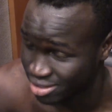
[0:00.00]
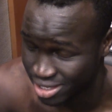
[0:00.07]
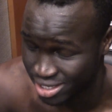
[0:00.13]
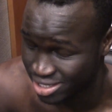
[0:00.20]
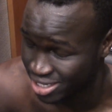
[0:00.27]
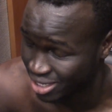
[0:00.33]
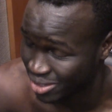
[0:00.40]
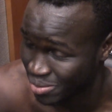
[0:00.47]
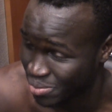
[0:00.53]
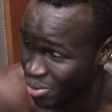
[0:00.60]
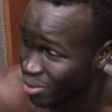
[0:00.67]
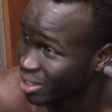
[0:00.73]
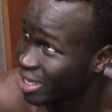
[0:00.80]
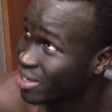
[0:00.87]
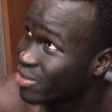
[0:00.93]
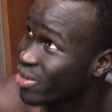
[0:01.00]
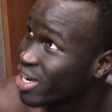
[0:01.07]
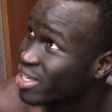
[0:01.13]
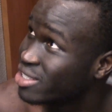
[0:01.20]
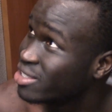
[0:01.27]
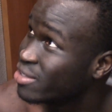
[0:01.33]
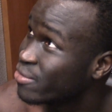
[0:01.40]
they shot the ball like
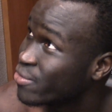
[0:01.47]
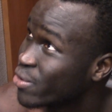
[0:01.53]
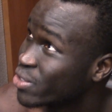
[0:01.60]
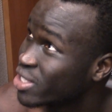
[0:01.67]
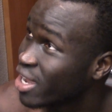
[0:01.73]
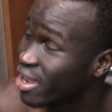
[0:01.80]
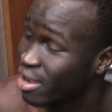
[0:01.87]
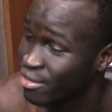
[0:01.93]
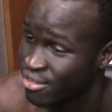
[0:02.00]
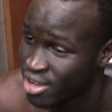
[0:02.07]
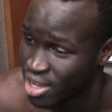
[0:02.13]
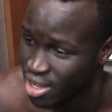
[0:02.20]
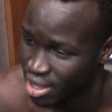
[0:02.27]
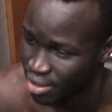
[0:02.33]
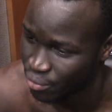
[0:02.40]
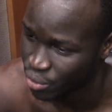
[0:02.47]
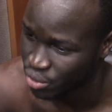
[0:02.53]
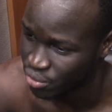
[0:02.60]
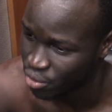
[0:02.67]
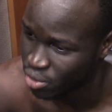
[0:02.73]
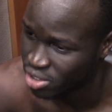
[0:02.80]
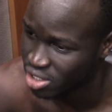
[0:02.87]
crazy in the first half,
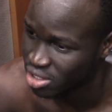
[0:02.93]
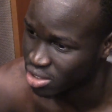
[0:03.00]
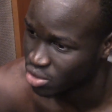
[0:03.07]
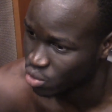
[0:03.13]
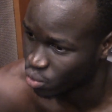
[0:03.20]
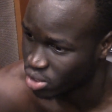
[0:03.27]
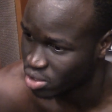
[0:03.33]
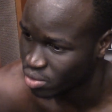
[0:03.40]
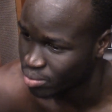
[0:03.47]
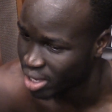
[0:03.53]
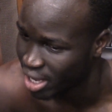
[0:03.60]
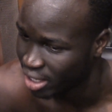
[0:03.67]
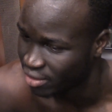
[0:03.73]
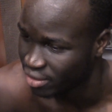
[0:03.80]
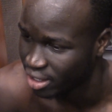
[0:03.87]
which forced us to switch to man.